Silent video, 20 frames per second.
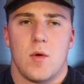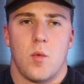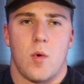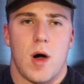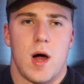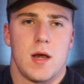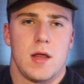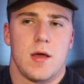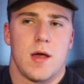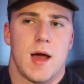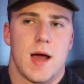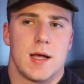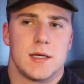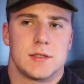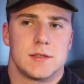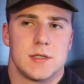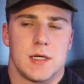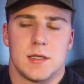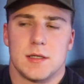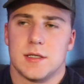Why do you
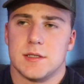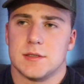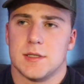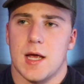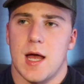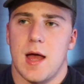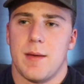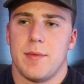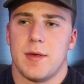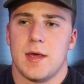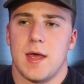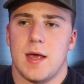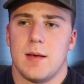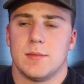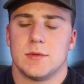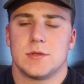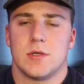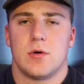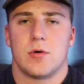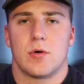guys think this guy
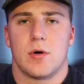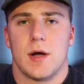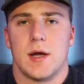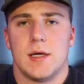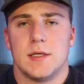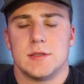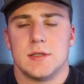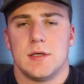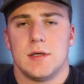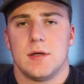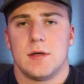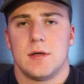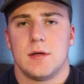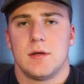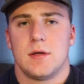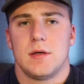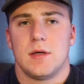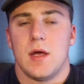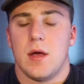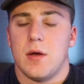became so crazy?
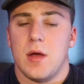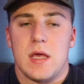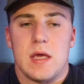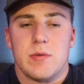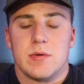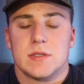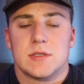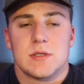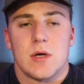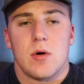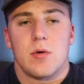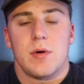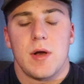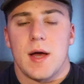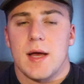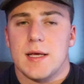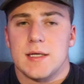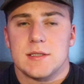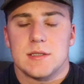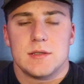He was so
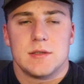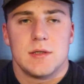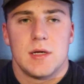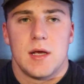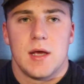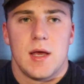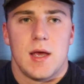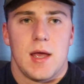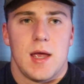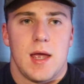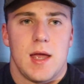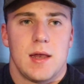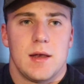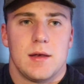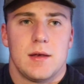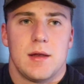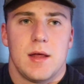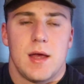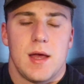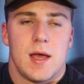nice
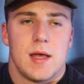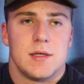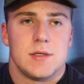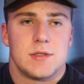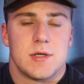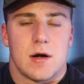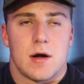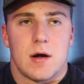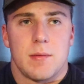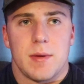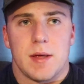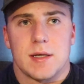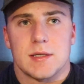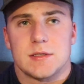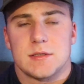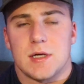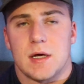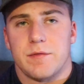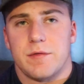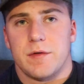and charming
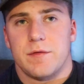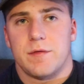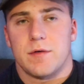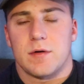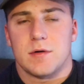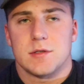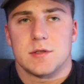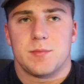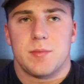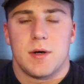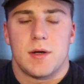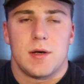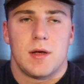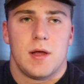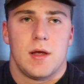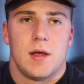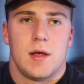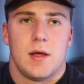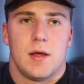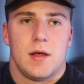and stuff at first, but
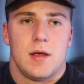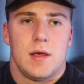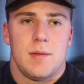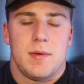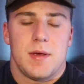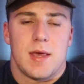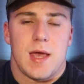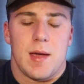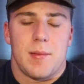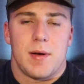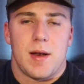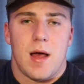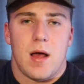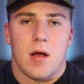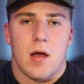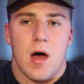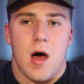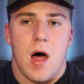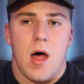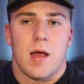he became an
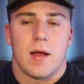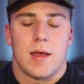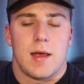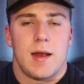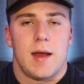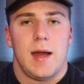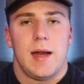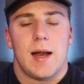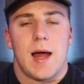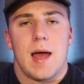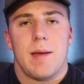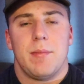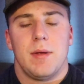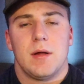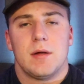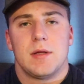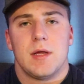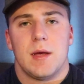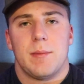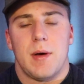alcoholic and I
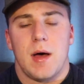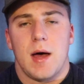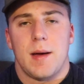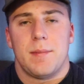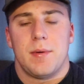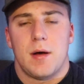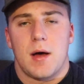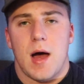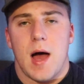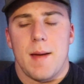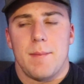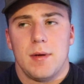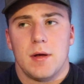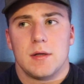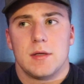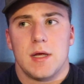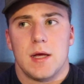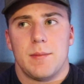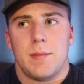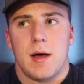built him up. I
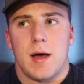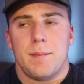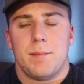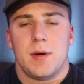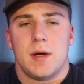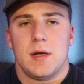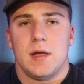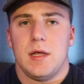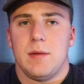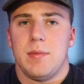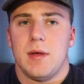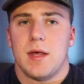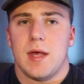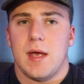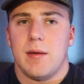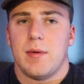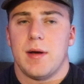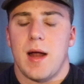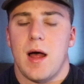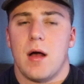built him up, but he
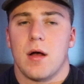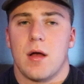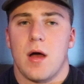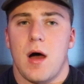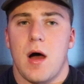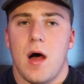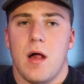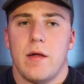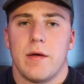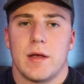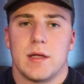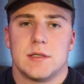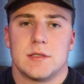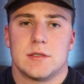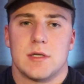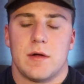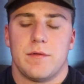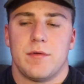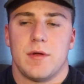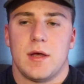became an alcoholic and
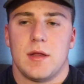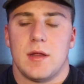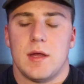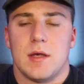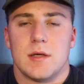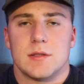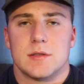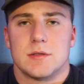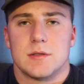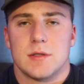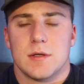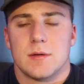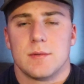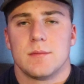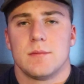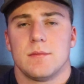stuff like this.